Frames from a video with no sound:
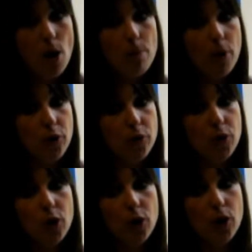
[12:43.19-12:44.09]
but
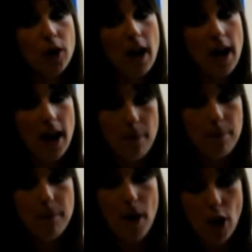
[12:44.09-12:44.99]

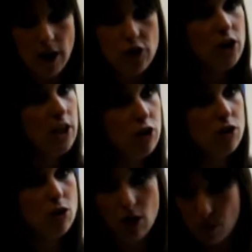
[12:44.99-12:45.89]
our engineers
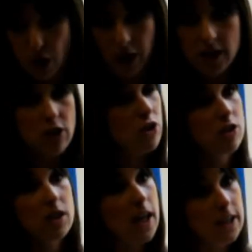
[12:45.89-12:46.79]
or product
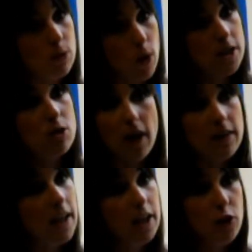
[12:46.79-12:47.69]
engineers decided it wasn't the right
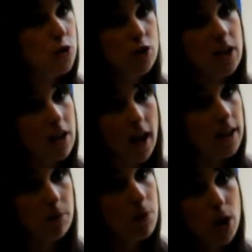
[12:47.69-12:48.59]
thing. Users didn't like
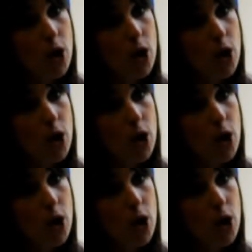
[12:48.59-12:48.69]
them,